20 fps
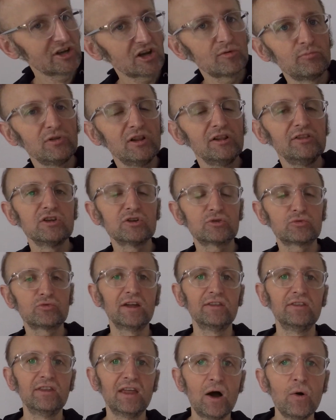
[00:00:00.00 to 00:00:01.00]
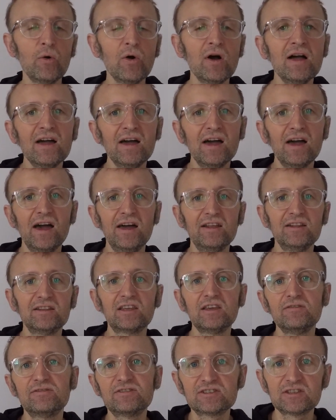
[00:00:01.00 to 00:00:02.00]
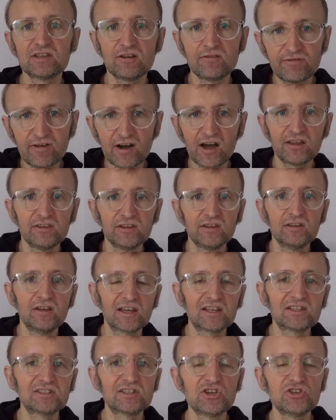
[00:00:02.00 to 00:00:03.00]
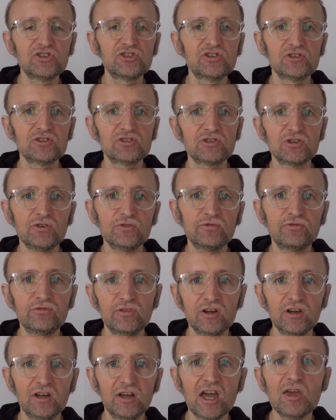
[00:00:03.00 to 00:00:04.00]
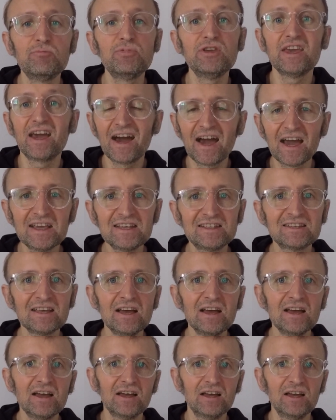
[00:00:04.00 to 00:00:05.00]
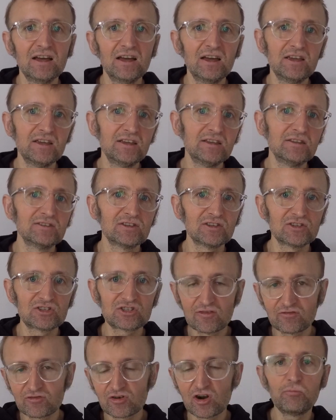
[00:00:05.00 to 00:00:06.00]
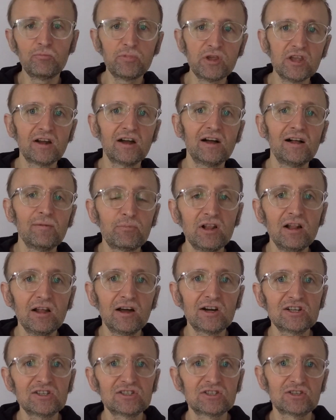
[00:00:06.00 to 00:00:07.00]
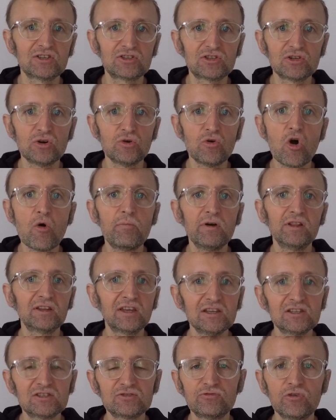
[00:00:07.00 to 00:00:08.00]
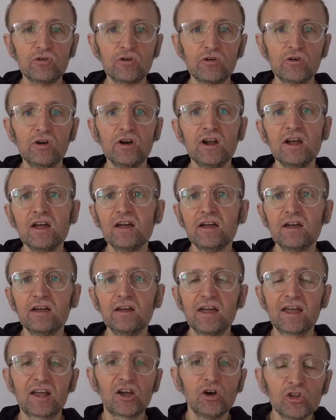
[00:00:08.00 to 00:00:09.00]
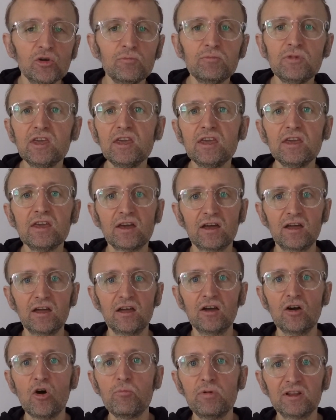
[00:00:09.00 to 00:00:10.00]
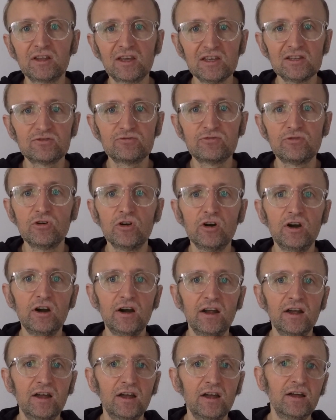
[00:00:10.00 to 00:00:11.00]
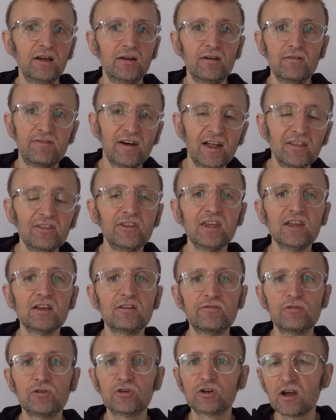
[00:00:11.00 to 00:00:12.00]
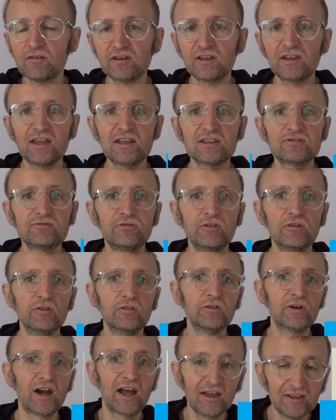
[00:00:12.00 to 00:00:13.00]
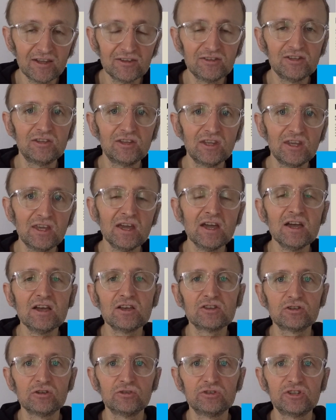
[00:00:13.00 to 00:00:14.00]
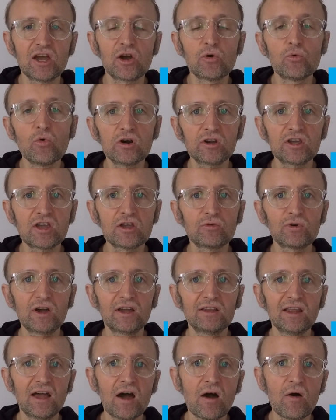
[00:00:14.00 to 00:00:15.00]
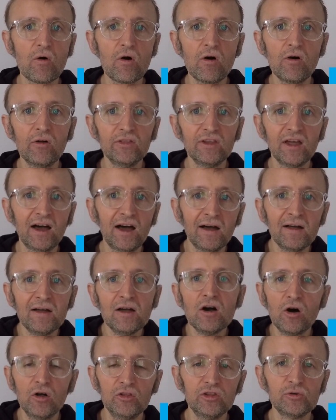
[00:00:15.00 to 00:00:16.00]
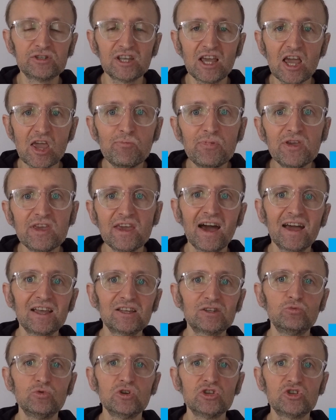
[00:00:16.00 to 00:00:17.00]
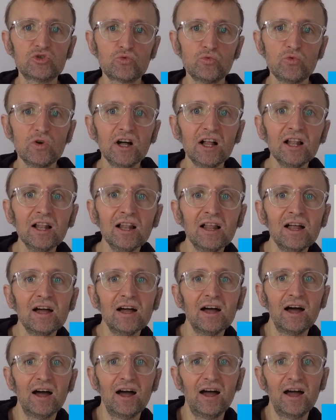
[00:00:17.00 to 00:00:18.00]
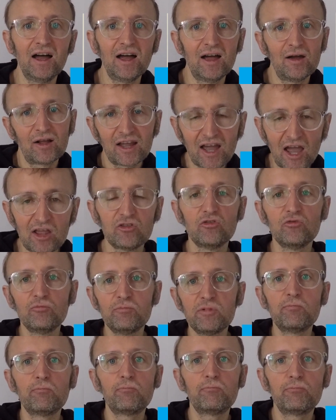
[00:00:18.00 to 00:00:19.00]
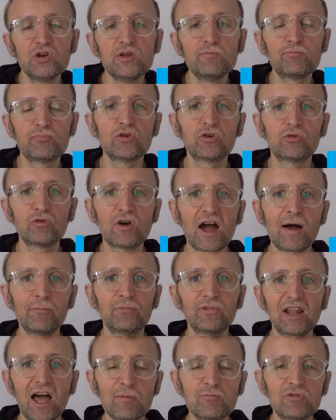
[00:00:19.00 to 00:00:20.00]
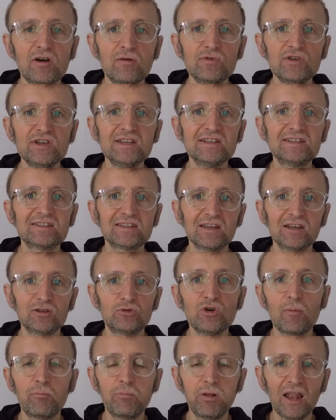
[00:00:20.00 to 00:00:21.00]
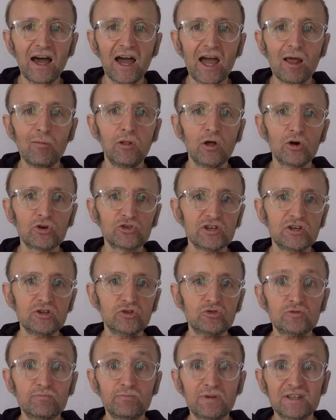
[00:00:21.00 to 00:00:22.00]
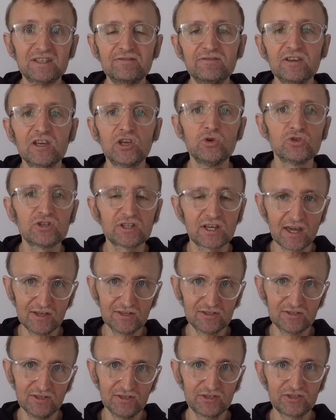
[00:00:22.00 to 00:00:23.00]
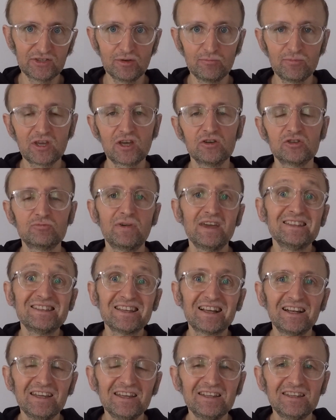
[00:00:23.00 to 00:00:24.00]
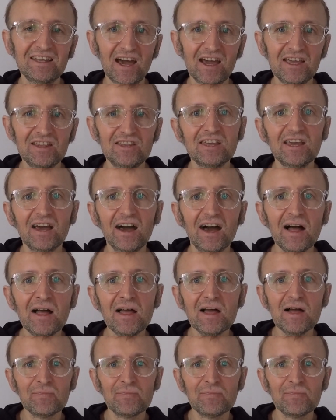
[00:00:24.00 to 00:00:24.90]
are building right now, and it gives further extensions of APIs in several pillars. So OpenKits for economy, OpenKits for funding, for governance, for identity. So they are working right now on those APIs, which will kind of be pre-programmed libraries to apply blockchain to specific use cases. Because basically the idea